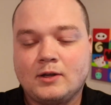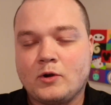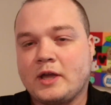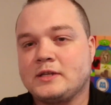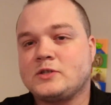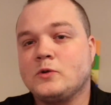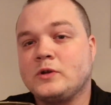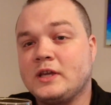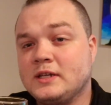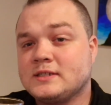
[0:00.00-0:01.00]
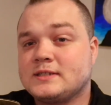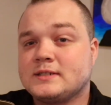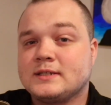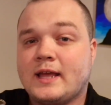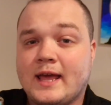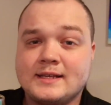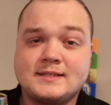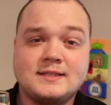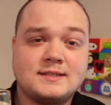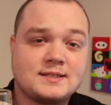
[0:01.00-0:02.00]
Okay, so Guinness
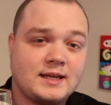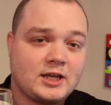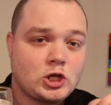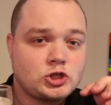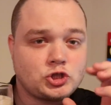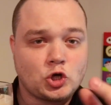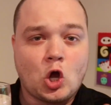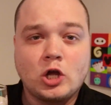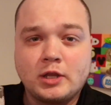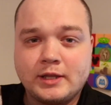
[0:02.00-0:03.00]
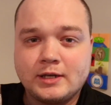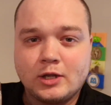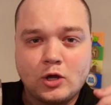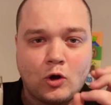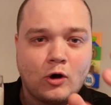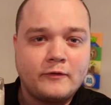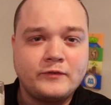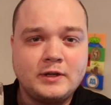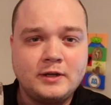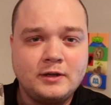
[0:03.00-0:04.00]
has this like chocolate
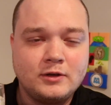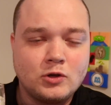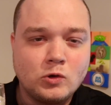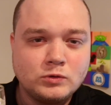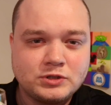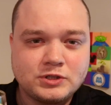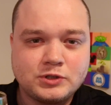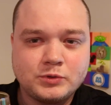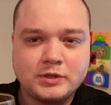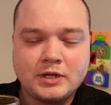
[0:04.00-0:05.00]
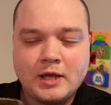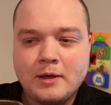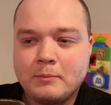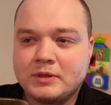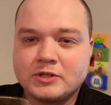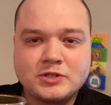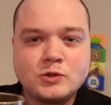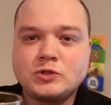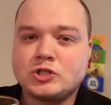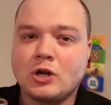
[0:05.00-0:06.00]
coffee notes to it, but there's
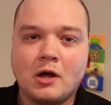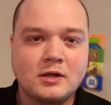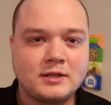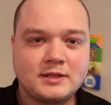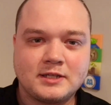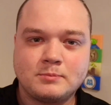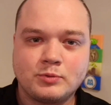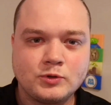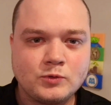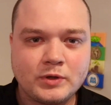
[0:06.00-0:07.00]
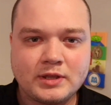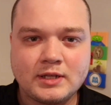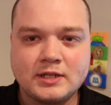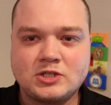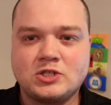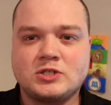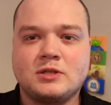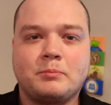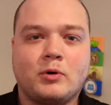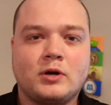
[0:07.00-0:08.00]
no chocolate that's brewed with it. It's
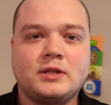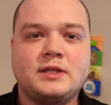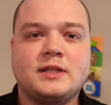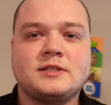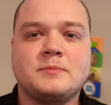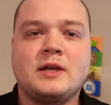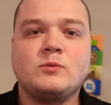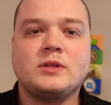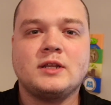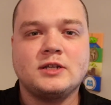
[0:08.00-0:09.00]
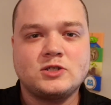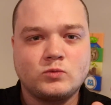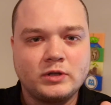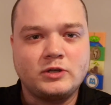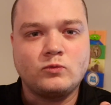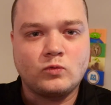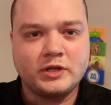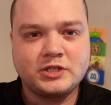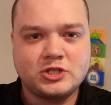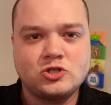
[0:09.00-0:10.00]
just the barley that's made with it. It's really
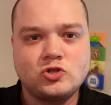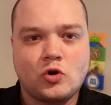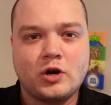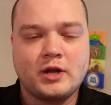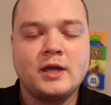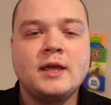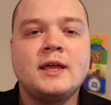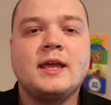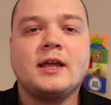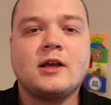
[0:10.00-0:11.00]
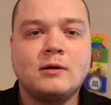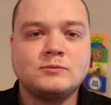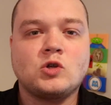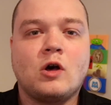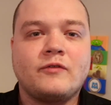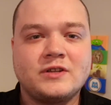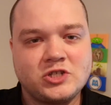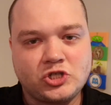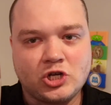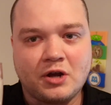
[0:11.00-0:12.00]
rich and dark. It comes off
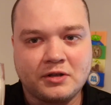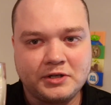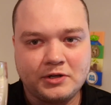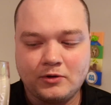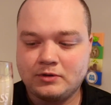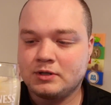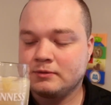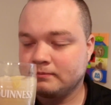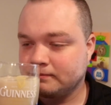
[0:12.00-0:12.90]
as a chocolate note.